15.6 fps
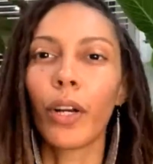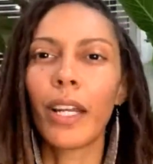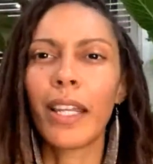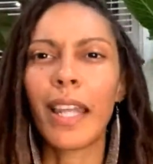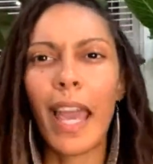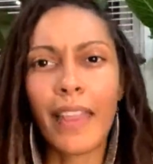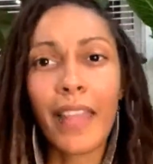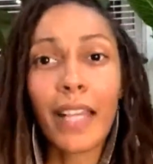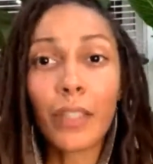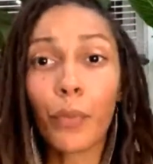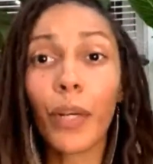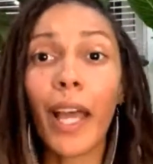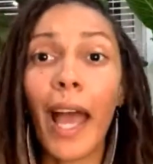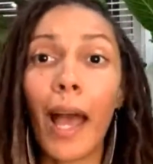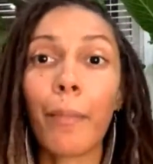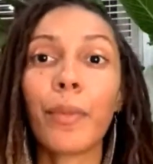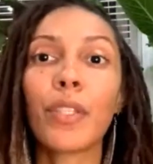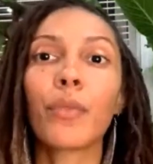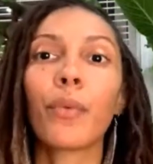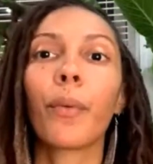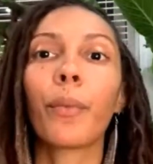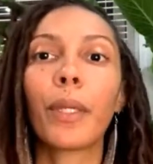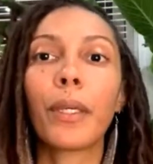And that's what happens
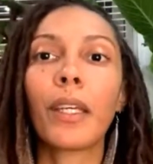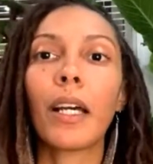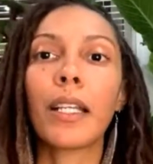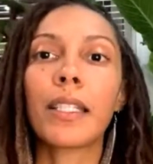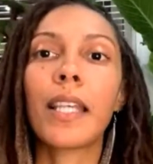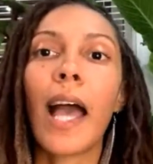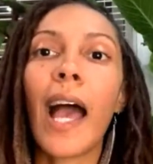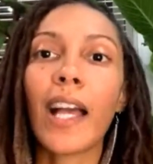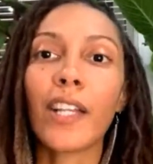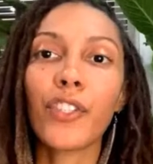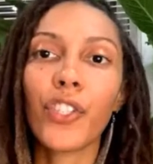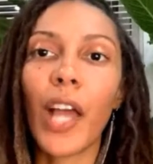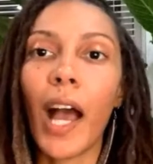when we attach